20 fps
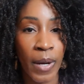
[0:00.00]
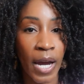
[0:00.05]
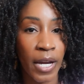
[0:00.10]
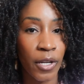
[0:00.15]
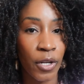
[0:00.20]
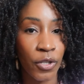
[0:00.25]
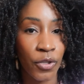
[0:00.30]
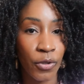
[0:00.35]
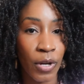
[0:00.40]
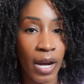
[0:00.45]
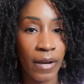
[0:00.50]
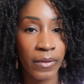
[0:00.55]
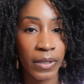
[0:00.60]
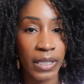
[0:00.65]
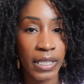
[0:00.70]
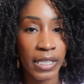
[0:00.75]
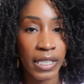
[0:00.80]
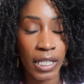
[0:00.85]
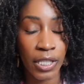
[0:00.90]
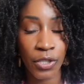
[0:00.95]
buy your travel
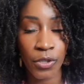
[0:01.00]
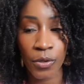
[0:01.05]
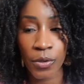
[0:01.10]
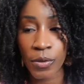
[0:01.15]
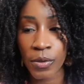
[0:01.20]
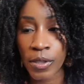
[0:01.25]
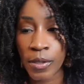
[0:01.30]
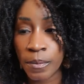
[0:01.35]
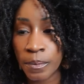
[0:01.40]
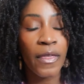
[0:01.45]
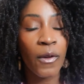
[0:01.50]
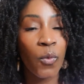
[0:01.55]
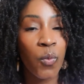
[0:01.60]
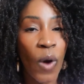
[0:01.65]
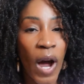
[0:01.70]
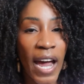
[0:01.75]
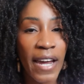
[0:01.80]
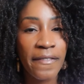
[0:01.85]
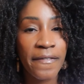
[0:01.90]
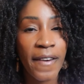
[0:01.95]
essentials. The
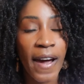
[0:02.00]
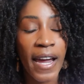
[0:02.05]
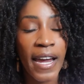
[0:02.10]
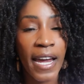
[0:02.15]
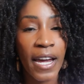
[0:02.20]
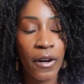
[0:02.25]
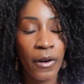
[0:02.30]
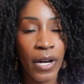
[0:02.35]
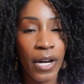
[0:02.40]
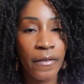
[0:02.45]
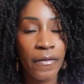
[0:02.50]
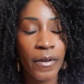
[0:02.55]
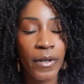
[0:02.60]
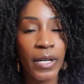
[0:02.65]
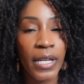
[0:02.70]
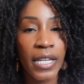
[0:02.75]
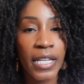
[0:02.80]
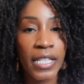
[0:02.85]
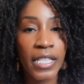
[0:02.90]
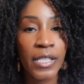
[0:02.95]
Wi-Fi, however,
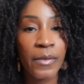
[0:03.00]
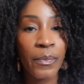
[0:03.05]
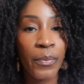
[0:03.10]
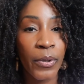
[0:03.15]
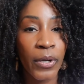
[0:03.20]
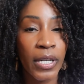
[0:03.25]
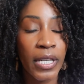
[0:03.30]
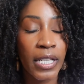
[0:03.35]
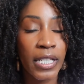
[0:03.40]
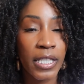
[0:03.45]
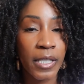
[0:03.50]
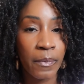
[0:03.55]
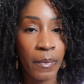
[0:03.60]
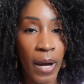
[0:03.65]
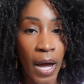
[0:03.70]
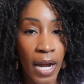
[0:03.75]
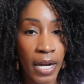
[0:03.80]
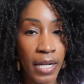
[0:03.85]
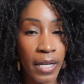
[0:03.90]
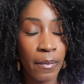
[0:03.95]
is pretty
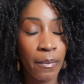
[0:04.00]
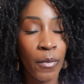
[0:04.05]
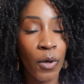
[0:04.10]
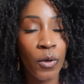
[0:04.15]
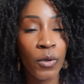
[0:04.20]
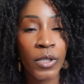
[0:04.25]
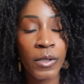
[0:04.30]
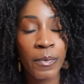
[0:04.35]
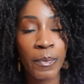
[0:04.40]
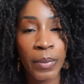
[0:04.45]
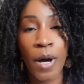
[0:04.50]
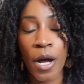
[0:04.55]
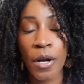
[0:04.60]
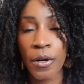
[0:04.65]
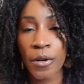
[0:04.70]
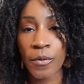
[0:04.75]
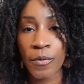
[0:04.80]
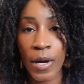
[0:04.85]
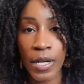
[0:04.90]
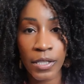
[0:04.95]
spotty. Most
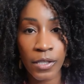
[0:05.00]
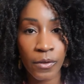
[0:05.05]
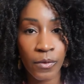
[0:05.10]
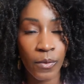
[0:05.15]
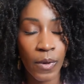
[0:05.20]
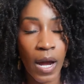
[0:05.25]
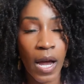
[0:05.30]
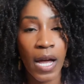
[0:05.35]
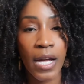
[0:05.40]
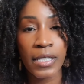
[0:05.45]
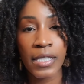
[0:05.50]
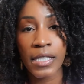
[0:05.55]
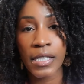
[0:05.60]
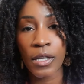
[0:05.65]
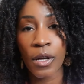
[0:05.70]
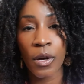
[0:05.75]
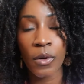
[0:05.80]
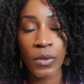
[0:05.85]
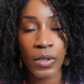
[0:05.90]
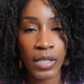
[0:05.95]
modern restaurants,
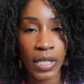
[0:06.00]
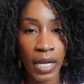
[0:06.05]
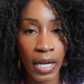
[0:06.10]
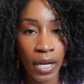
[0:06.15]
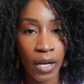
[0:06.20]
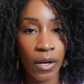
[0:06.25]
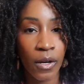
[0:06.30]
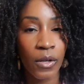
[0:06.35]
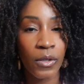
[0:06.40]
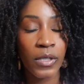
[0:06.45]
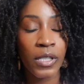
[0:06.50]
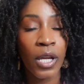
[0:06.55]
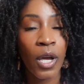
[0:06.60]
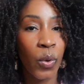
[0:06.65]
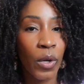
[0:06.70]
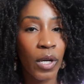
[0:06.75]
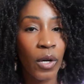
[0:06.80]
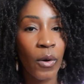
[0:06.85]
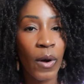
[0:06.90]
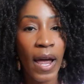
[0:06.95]
hotels
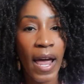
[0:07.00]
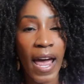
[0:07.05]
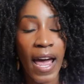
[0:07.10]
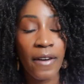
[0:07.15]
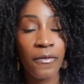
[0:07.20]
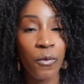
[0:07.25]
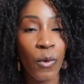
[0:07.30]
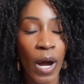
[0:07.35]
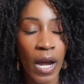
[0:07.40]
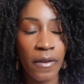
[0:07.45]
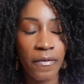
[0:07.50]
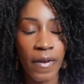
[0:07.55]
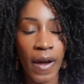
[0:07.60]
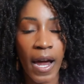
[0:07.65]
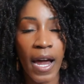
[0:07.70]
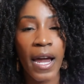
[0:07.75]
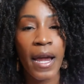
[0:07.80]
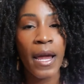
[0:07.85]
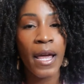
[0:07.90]
will have Wi-Fi.